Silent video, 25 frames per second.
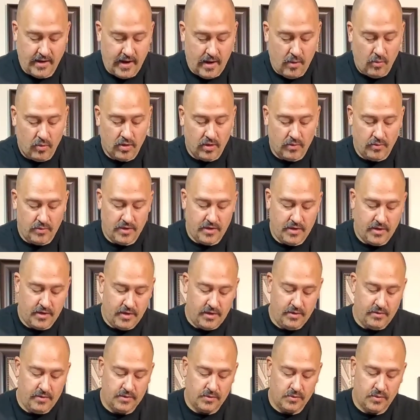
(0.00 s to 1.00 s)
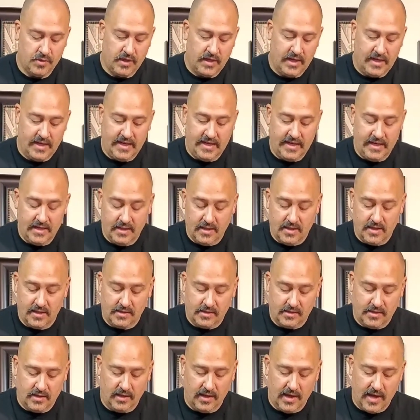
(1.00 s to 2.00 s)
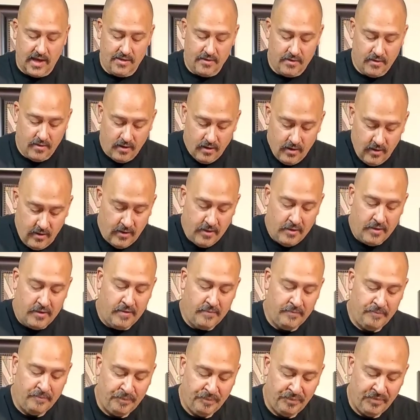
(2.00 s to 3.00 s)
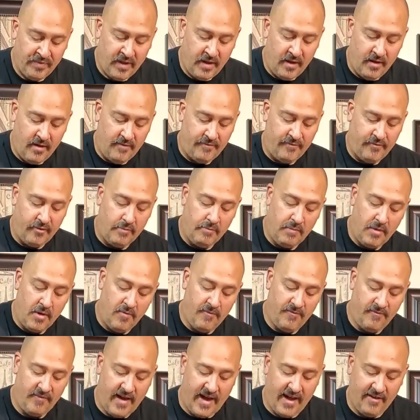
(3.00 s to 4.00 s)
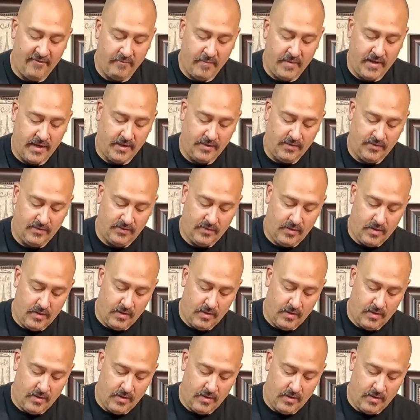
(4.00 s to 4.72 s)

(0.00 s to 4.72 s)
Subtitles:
now what we're going to do is we're going to knead this together for about 5 minutes.